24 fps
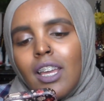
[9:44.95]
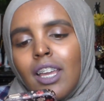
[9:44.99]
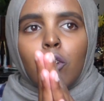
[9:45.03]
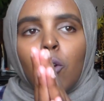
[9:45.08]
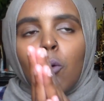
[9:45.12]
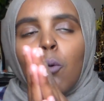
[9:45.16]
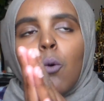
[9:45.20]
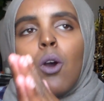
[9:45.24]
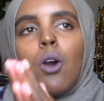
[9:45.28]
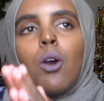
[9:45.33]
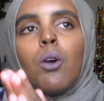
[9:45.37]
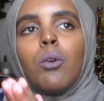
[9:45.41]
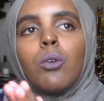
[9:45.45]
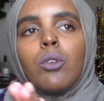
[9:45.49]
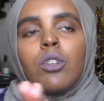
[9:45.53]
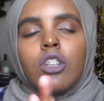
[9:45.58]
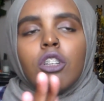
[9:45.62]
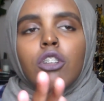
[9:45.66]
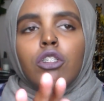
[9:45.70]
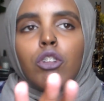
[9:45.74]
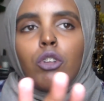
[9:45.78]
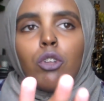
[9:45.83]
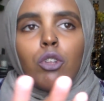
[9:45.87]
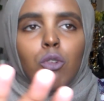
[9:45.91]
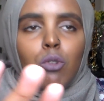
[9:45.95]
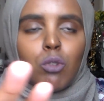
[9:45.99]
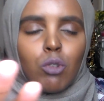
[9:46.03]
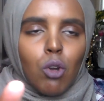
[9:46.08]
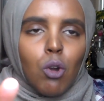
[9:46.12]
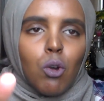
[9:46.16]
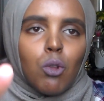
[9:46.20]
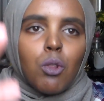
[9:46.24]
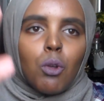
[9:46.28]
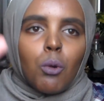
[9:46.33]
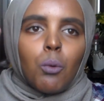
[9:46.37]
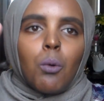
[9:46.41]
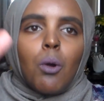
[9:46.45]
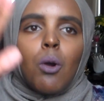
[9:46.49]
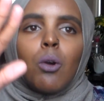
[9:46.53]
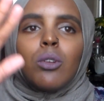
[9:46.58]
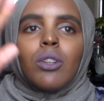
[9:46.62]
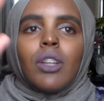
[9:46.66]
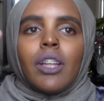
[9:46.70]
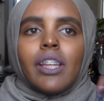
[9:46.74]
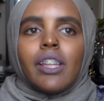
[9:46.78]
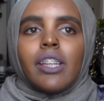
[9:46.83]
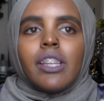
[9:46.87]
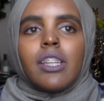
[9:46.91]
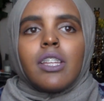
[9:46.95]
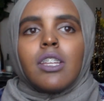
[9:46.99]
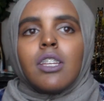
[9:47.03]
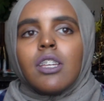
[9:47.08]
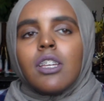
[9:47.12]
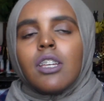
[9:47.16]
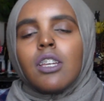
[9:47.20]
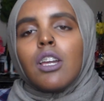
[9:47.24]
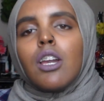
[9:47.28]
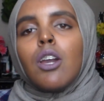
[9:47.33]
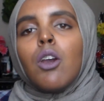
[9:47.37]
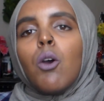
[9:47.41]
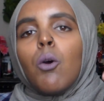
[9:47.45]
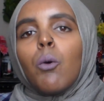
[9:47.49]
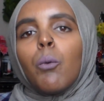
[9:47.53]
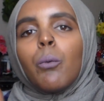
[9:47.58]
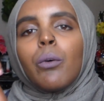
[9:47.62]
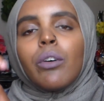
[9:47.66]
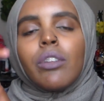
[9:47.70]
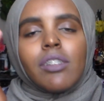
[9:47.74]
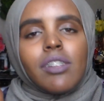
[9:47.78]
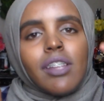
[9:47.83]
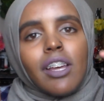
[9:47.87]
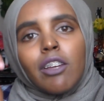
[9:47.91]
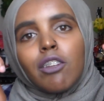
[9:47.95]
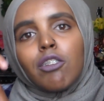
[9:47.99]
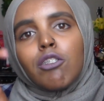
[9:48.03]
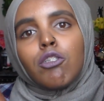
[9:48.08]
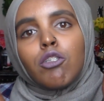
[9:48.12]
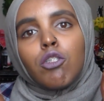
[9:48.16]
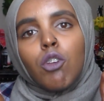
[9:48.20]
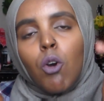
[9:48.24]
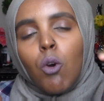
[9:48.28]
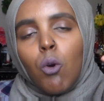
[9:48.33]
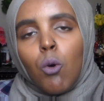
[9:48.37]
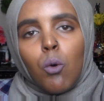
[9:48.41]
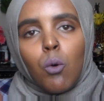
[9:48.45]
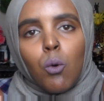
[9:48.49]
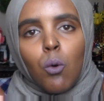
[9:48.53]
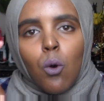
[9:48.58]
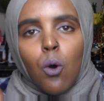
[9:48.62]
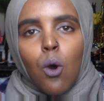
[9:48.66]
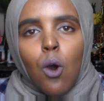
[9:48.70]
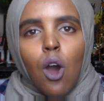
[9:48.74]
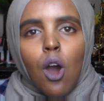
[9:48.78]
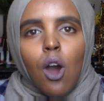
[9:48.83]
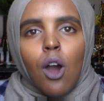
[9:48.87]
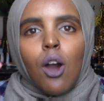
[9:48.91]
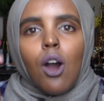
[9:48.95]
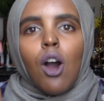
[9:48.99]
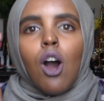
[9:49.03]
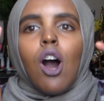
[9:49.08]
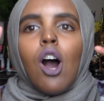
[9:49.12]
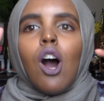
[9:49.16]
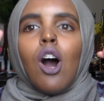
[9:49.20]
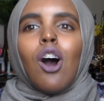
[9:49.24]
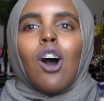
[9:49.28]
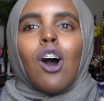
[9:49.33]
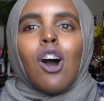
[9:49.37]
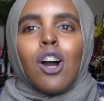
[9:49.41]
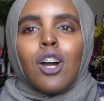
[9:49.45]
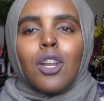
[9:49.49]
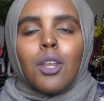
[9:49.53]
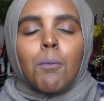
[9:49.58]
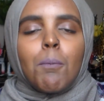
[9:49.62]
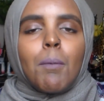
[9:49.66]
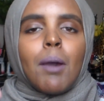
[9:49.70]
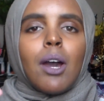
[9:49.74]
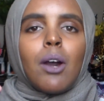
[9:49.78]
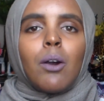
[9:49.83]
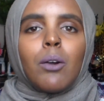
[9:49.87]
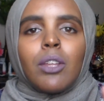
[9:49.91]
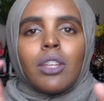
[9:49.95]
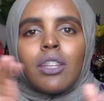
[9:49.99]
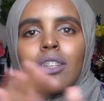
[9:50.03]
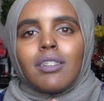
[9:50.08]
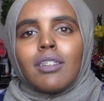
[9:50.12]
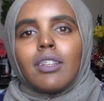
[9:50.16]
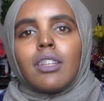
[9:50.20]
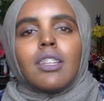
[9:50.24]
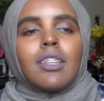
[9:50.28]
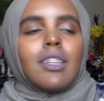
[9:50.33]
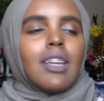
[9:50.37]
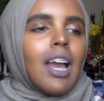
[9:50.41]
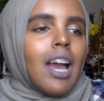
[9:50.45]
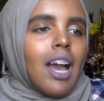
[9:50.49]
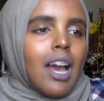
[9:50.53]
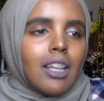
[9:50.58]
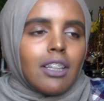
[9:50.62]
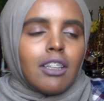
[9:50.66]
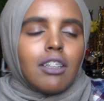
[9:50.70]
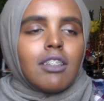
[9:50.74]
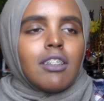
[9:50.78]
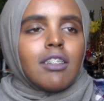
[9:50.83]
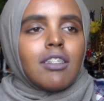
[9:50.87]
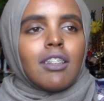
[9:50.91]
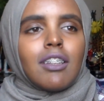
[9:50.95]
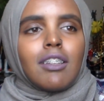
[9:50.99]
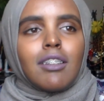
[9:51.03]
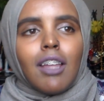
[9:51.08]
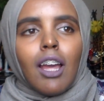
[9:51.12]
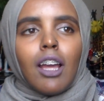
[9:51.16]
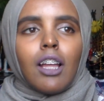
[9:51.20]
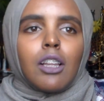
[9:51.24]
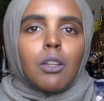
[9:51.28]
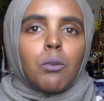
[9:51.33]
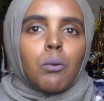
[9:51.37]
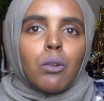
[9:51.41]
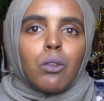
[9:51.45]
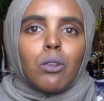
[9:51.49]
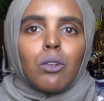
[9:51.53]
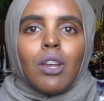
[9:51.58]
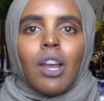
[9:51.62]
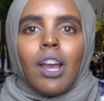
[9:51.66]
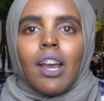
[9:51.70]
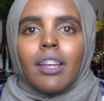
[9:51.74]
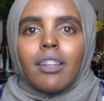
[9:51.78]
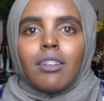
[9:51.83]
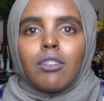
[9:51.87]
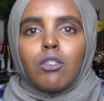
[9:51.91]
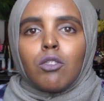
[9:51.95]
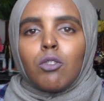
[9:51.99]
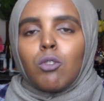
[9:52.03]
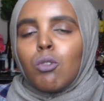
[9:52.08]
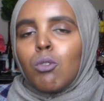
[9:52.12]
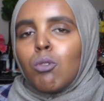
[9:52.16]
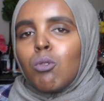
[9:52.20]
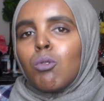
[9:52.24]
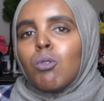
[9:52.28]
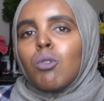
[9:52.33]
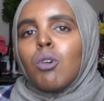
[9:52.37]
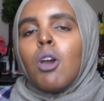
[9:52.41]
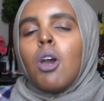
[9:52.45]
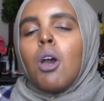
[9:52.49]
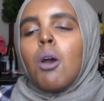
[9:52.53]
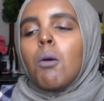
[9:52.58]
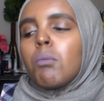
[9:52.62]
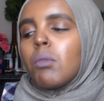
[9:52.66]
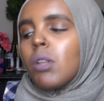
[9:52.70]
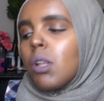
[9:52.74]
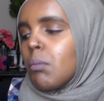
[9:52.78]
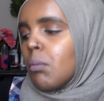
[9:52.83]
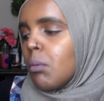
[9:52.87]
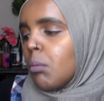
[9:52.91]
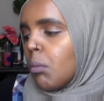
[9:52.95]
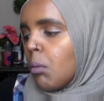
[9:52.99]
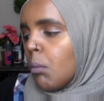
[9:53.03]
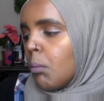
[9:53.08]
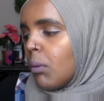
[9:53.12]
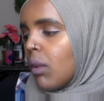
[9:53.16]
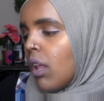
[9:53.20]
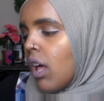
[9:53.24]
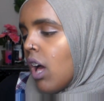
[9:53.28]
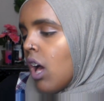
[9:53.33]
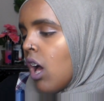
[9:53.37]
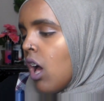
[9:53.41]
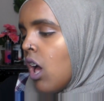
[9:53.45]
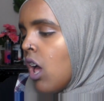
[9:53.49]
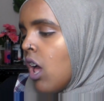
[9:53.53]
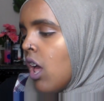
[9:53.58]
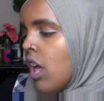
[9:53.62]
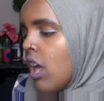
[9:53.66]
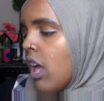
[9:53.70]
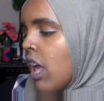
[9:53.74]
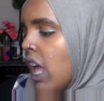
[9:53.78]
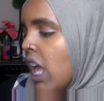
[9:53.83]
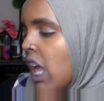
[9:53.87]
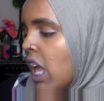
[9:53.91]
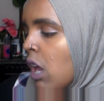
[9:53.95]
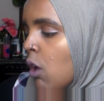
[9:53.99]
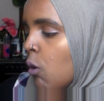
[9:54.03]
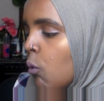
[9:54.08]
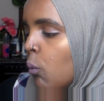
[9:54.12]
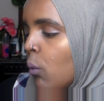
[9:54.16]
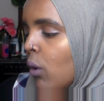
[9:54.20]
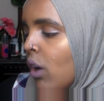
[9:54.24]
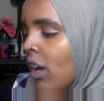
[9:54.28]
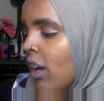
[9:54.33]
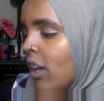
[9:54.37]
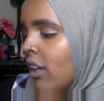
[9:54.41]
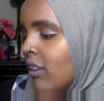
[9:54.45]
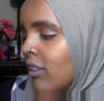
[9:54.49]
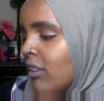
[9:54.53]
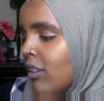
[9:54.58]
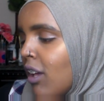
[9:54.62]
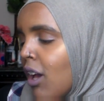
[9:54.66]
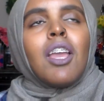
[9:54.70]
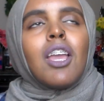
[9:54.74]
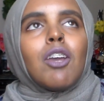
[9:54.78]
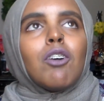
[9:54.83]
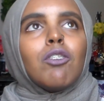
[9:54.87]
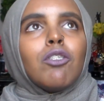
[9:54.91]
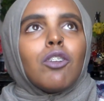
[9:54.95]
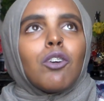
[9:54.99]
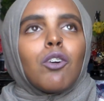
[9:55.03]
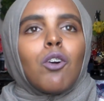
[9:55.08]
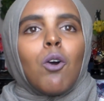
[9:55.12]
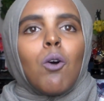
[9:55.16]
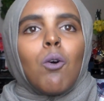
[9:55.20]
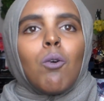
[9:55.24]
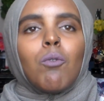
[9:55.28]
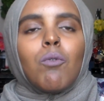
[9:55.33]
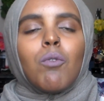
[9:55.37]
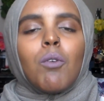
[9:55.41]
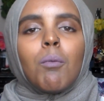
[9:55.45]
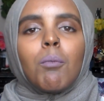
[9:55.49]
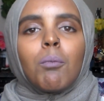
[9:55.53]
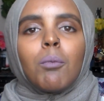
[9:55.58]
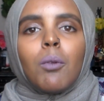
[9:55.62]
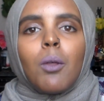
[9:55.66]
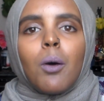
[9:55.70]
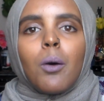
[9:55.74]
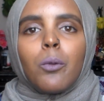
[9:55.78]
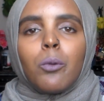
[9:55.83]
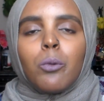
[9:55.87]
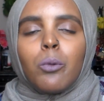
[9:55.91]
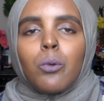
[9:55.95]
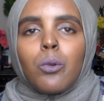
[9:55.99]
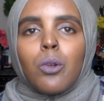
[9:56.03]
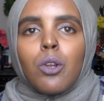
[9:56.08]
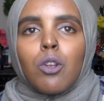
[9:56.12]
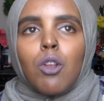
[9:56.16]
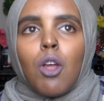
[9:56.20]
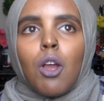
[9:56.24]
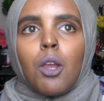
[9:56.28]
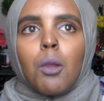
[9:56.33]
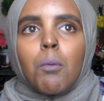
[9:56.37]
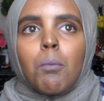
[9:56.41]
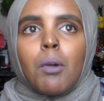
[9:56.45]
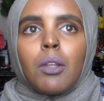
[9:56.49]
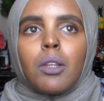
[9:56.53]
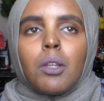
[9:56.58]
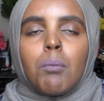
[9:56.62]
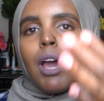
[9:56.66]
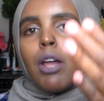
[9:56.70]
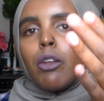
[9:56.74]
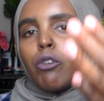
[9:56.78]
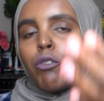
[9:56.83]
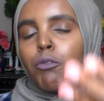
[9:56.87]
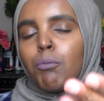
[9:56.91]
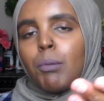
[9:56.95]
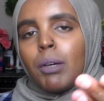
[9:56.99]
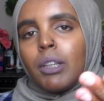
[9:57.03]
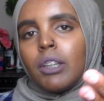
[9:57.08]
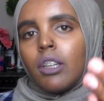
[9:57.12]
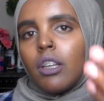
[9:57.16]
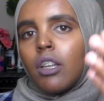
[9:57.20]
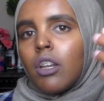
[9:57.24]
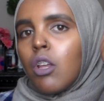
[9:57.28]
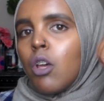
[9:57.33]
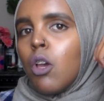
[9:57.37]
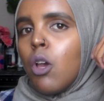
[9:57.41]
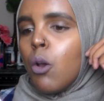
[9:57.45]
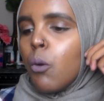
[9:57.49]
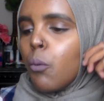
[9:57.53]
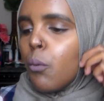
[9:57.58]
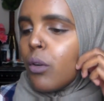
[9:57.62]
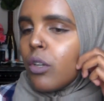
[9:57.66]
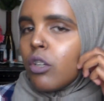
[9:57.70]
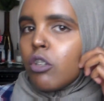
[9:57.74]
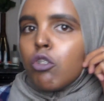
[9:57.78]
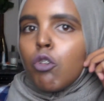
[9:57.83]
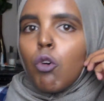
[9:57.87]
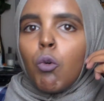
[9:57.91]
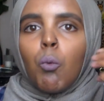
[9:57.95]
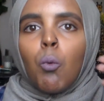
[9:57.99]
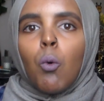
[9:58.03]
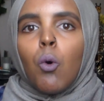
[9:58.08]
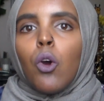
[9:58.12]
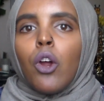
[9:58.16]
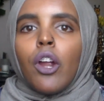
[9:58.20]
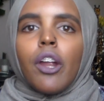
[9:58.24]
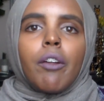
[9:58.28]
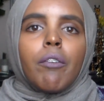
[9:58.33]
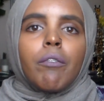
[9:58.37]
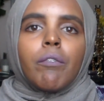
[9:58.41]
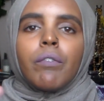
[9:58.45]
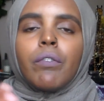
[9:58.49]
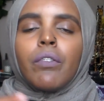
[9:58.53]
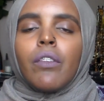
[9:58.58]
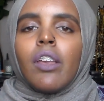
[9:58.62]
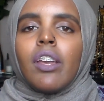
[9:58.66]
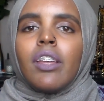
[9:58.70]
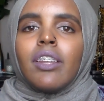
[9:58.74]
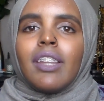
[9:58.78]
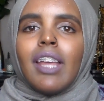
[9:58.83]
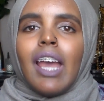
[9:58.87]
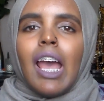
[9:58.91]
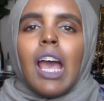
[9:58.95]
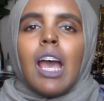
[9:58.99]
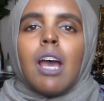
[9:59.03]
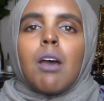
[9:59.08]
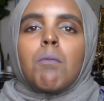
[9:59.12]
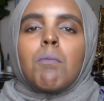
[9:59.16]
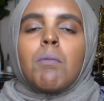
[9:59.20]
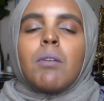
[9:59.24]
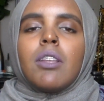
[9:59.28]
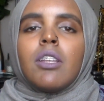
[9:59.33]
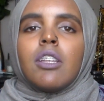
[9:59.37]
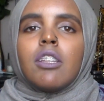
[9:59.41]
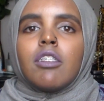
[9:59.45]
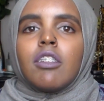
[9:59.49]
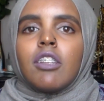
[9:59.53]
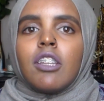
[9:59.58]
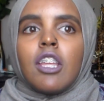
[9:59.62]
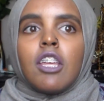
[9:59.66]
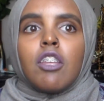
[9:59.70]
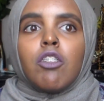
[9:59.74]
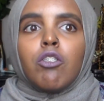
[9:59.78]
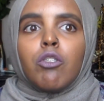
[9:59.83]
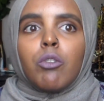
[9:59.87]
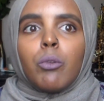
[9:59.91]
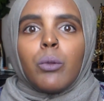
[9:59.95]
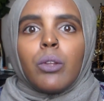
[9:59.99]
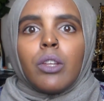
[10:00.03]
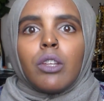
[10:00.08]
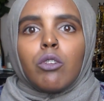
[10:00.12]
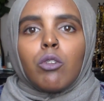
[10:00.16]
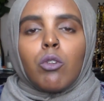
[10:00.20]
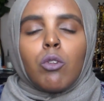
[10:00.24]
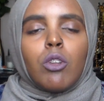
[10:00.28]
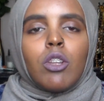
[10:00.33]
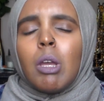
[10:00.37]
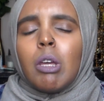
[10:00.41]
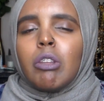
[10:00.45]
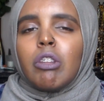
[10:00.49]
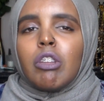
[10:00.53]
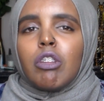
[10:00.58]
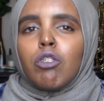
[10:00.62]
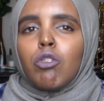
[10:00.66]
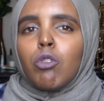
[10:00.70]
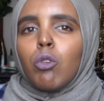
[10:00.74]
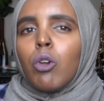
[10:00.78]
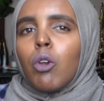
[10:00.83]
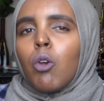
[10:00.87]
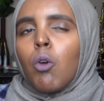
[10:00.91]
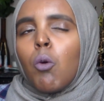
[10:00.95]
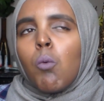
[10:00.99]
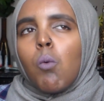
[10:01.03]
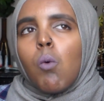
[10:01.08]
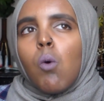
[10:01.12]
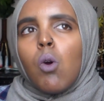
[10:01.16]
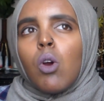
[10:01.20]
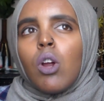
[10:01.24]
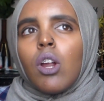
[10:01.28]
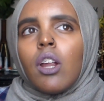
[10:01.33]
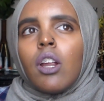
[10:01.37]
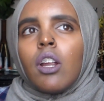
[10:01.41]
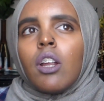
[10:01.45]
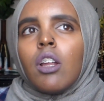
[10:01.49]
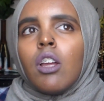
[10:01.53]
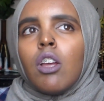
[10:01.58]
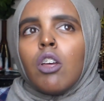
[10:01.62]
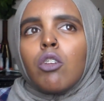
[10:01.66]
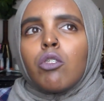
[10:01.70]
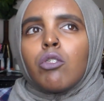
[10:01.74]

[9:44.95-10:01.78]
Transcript: The quote, just so you know, the quote that he was like so on about, he's like, yeah, this is exactly what you guys do, blah blah blah blah. It was a quote from the surah talking about Battle of Badr, which is a war that happened. It's in history, so it's a historical war.